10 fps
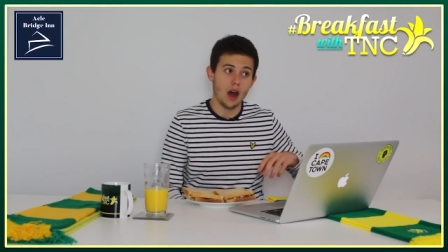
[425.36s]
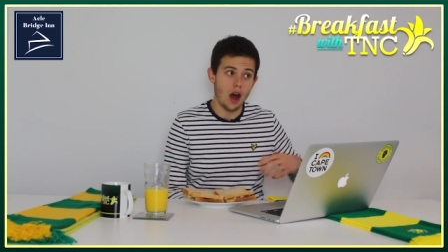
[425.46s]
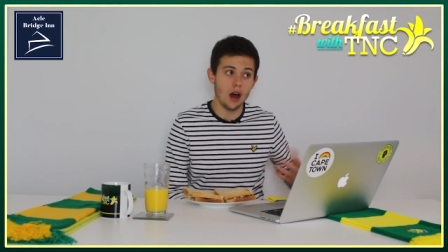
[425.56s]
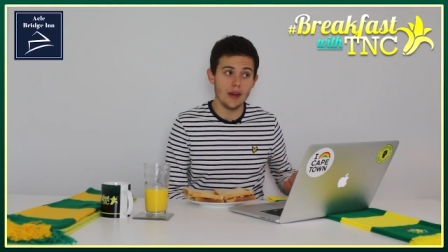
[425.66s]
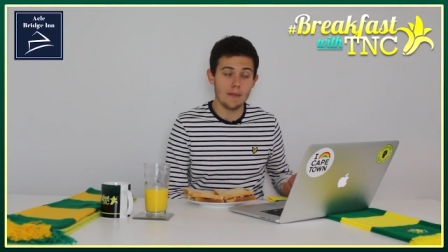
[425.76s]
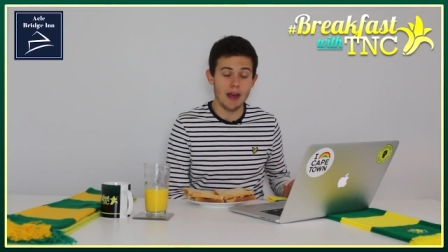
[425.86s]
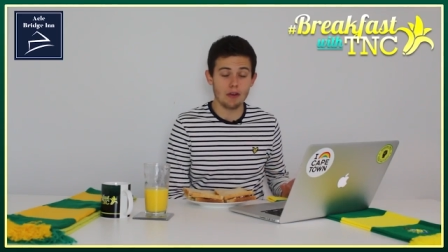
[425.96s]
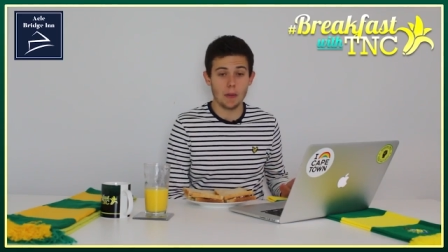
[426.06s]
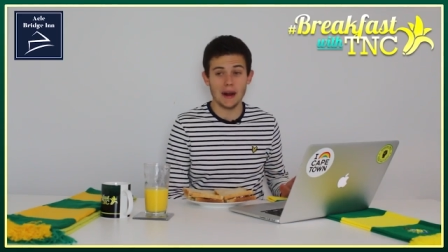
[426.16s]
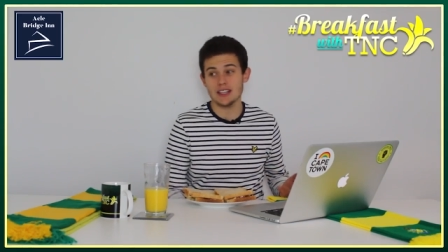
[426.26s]
Are there
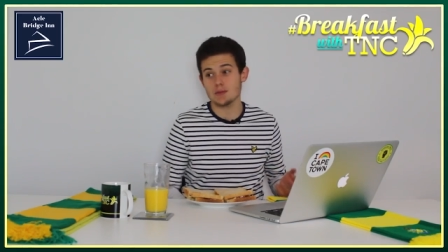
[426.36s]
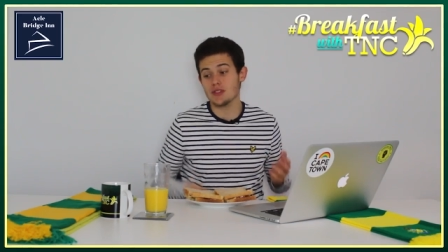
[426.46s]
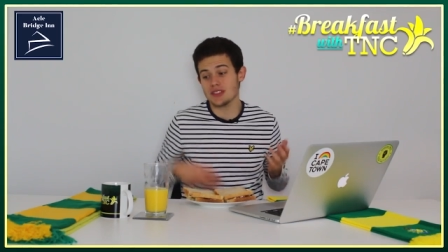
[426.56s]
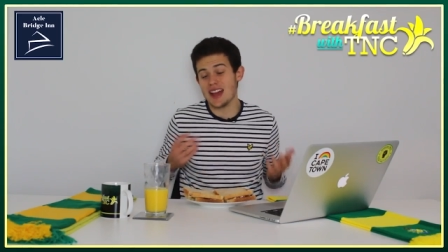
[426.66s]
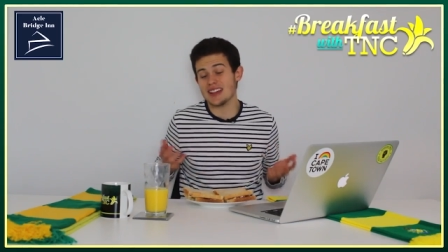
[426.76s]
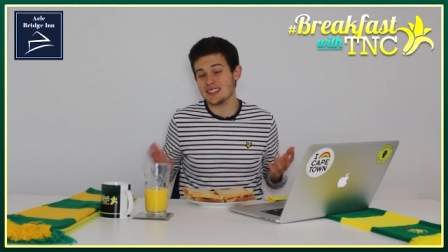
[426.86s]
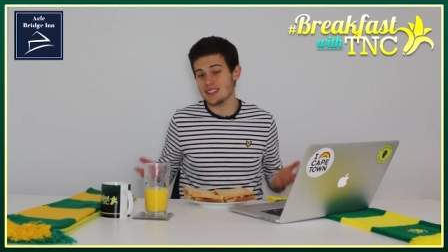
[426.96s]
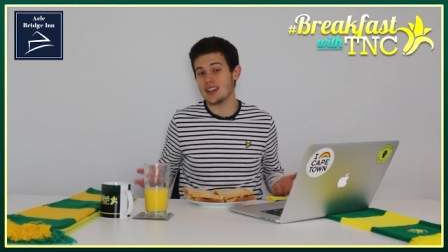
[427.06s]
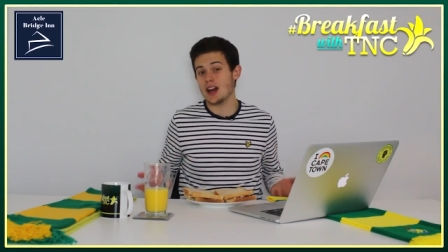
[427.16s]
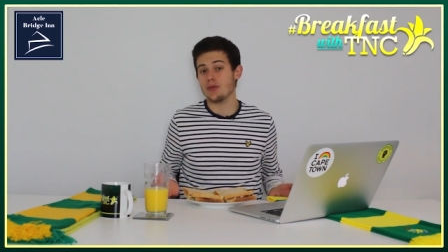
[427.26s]
better replacements? That's
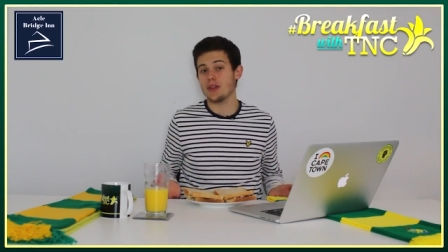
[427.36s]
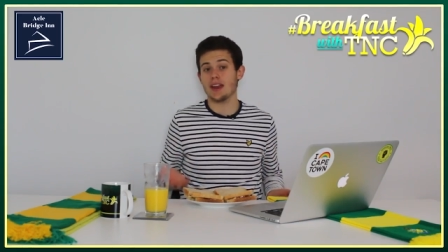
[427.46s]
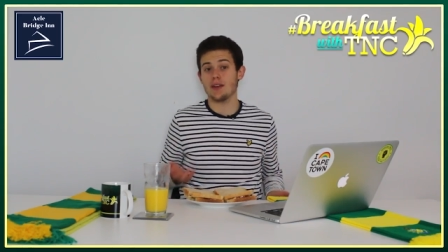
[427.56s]
the tough thing.